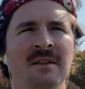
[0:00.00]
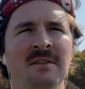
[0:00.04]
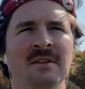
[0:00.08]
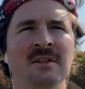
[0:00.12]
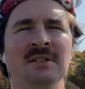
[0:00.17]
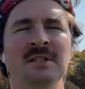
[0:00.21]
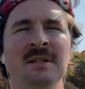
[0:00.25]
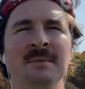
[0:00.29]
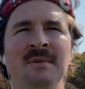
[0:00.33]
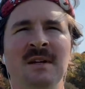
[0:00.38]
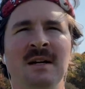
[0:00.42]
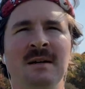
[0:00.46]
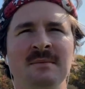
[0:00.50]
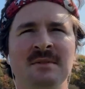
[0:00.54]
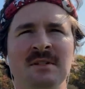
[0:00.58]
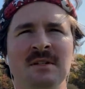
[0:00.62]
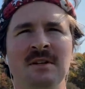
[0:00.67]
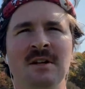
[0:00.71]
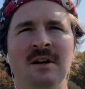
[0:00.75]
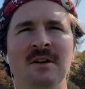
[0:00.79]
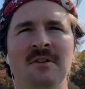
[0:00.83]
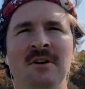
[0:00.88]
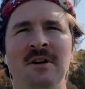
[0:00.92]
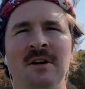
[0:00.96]
There's sometimes
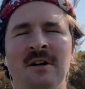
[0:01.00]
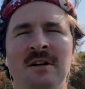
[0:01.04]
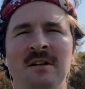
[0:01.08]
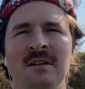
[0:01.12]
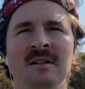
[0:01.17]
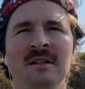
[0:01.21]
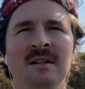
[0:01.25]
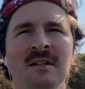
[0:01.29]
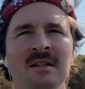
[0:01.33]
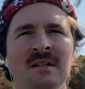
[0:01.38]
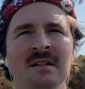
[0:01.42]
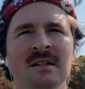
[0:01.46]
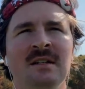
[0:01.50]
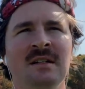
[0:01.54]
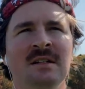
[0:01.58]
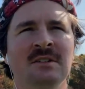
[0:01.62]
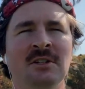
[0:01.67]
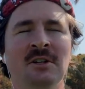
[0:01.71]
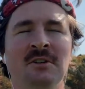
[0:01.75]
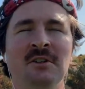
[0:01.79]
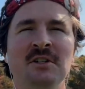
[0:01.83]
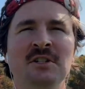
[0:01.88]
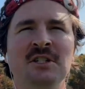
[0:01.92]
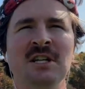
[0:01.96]
another
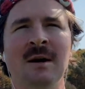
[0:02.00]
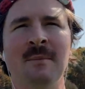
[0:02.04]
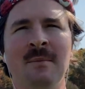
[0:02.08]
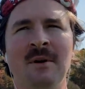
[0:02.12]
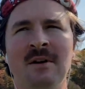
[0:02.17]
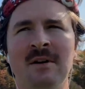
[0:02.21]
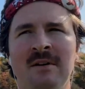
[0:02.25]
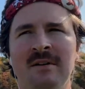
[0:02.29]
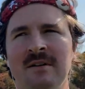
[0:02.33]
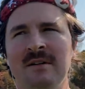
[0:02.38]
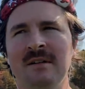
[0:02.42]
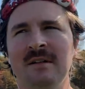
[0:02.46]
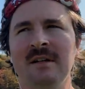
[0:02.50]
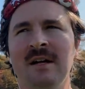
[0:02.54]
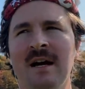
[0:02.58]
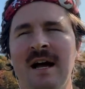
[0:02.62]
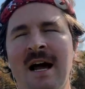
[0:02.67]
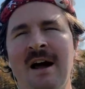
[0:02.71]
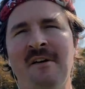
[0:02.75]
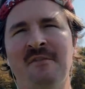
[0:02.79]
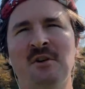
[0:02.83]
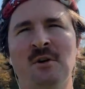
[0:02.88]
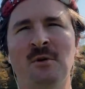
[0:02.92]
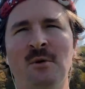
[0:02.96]
during the summer
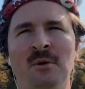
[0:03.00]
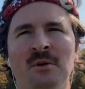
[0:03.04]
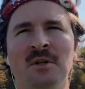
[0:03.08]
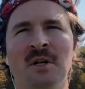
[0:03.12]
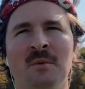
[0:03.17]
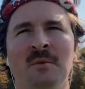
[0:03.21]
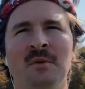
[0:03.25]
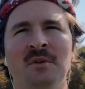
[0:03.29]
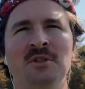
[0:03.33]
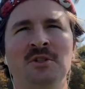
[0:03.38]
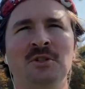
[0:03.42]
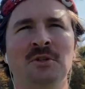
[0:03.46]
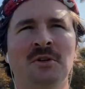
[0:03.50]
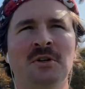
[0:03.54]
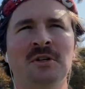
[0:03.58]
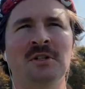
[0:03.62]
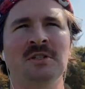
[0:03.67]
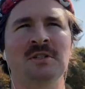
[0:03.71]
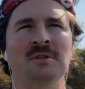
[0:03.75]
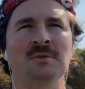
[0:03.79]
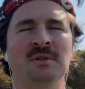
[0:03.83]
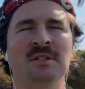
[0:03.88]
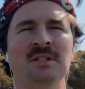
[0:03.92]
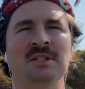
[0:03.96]
after we're done with
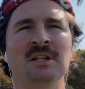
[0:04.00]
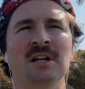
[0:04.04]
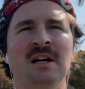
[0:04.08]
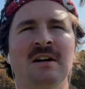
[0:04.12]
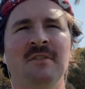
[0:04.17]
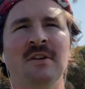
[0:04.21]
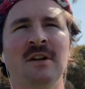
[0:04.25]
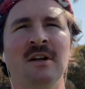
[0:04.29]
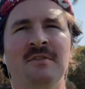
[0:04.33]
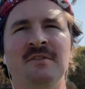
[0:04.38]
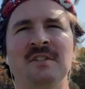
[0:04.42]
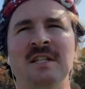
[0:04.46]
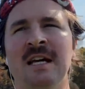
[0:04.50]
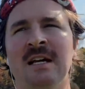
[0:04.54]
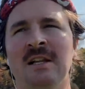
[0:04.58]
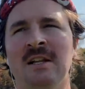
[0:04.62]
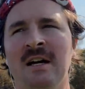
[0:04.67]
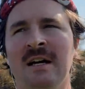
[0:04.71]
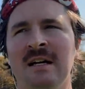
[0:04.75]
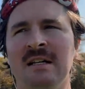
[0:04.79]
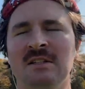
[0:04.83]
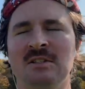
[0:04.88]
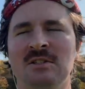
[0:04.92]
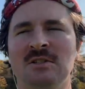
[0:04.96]
chores. We still have enough
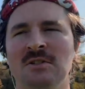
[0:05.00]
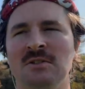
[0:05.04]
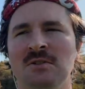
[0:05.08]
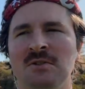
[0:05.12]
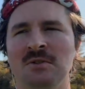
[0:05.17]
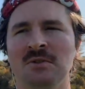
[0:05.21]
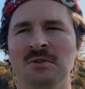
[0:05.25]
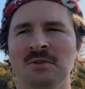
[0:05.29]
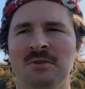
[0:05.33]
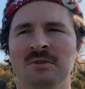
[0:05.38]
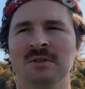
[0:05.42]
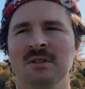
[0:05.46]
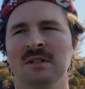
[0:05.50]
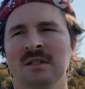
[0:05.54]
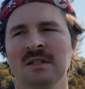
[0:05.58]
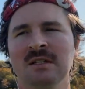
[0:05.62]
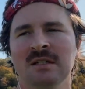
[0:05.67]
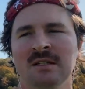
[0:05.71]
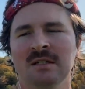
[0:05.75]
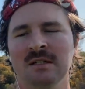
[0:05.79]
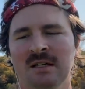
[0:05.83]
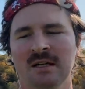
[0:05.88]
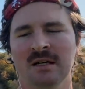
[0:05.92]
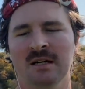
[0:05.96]
daylight to
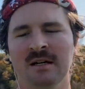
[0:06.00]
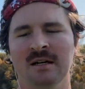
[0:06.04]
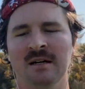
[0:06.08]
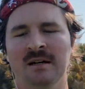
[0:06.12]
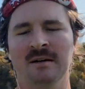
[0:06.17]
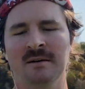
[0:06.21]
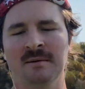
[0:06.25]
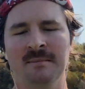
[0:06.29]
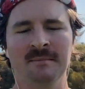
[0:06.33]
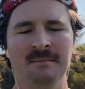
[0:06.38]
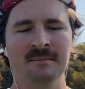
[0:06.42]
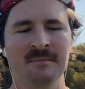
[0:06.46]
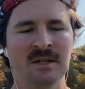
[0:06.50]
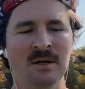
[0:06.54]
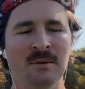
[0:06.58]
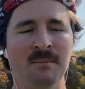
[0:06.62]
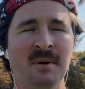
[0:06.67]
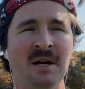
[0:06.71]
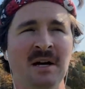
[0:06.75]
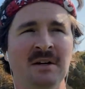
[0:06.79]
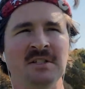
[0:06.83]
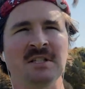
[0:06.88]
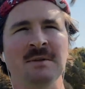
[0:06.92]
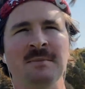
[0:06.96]

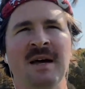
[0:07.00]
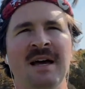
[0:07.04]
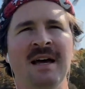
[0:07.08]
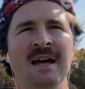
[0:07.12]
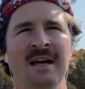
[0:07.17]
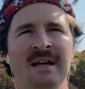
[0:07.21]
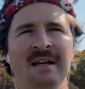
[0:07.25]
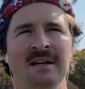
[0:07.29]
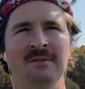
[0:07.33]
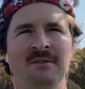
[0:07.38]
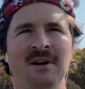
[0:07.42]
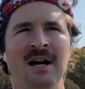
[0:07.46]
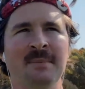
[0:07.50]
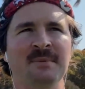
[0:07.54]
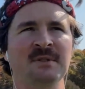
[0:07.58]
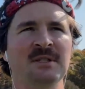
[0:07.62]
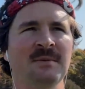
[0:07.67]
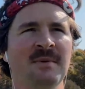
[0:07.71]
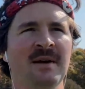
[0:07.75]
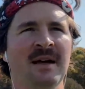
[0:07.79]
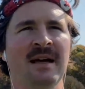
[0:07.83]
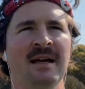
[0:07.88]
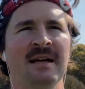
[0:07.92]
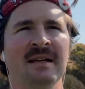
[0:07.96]
bale some hay and wrap some
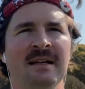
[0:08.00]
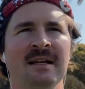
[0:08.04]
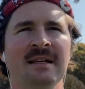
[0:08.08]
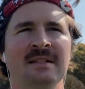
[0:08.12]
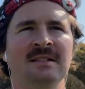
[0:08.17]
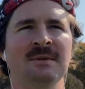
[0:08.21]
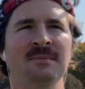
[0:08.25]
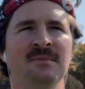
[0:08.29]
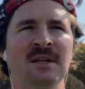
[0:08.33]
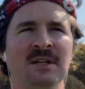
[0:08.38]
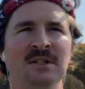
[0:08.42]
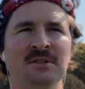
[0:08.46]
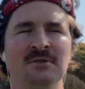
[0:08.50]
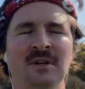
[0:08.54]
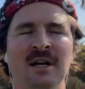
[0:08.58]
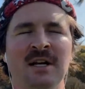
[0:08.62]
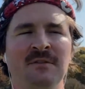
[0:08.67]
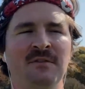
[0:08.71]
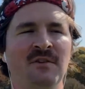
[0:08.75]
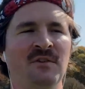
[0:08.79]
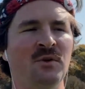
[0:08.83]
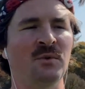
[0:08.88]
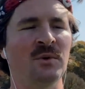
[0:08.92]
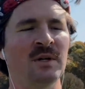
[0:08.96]
hay and get some things ready
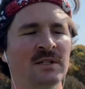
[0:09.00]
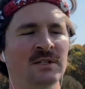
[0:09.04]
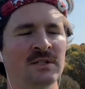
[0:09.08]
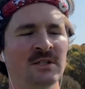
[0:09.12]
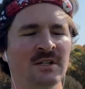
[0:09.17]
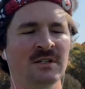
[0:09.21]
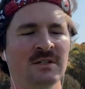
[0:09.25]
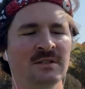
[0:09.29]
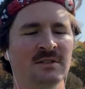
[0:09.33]
for the winter.